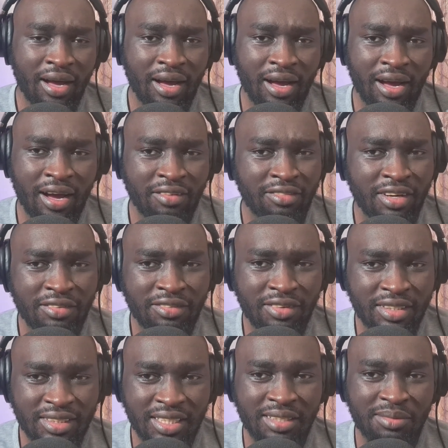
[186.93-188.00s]
I've never
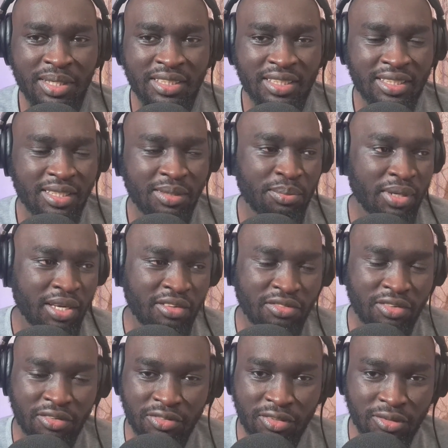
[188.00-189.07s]
seen Man City playing
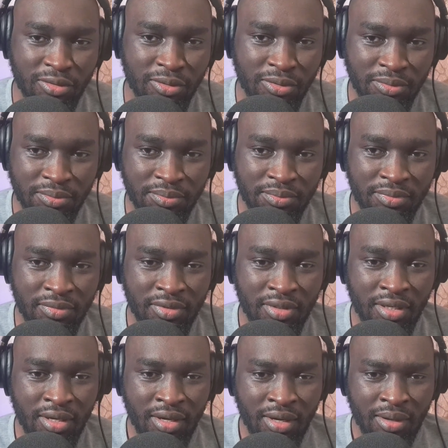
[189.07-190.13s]
for 4-2.
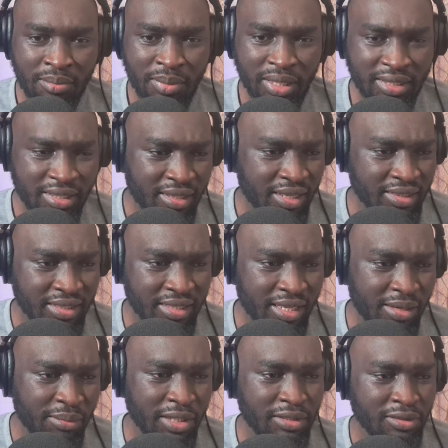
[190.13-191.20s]
But in that
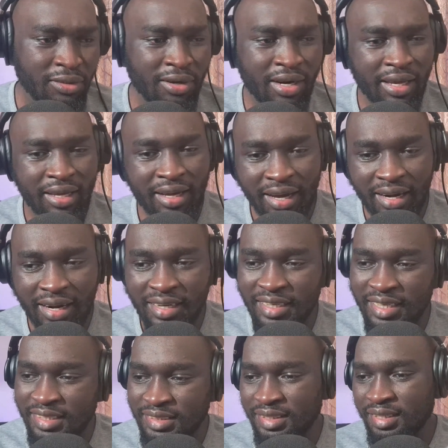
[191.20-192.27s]
game, I saw like
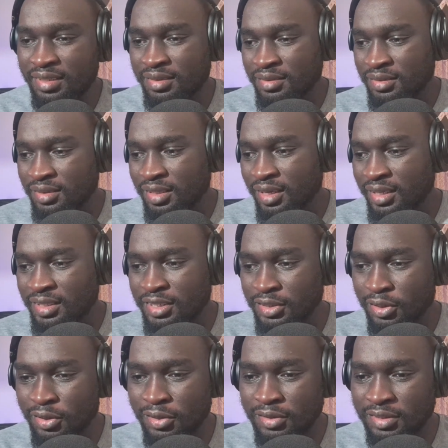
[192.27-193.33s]
Haaland as a
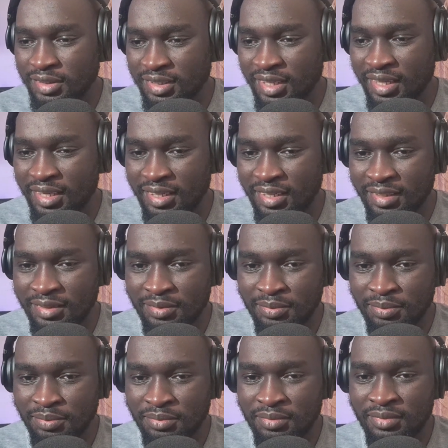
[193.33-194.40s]
additional striker,
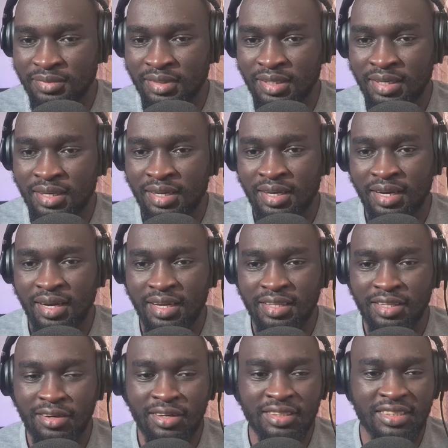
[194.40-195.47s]

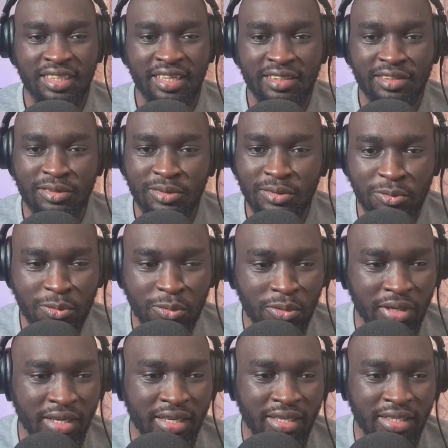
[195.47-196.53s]
and they were trying to
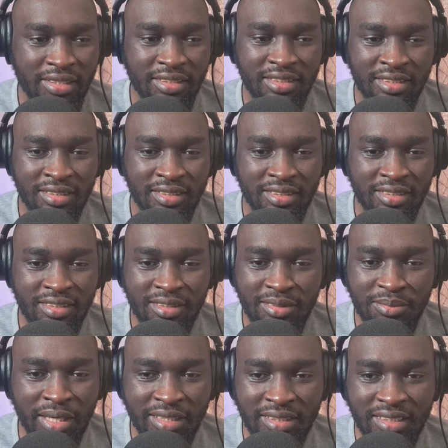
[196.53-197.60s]
squeeze
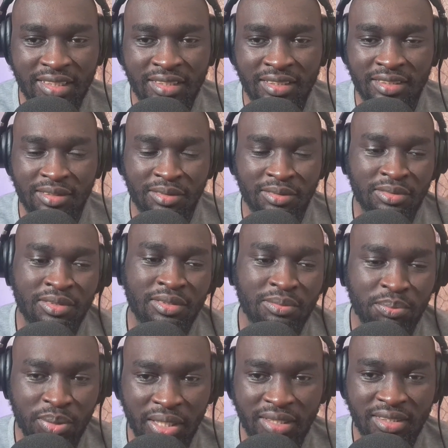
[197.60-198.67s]
Man City,
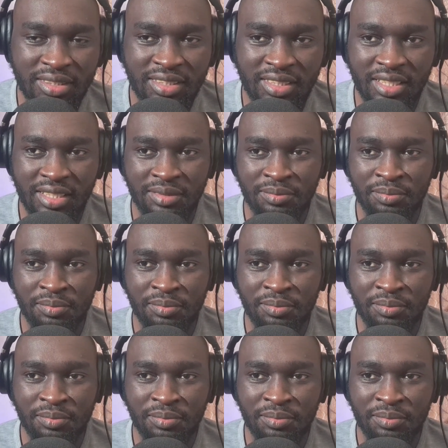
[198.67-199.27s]
PSG.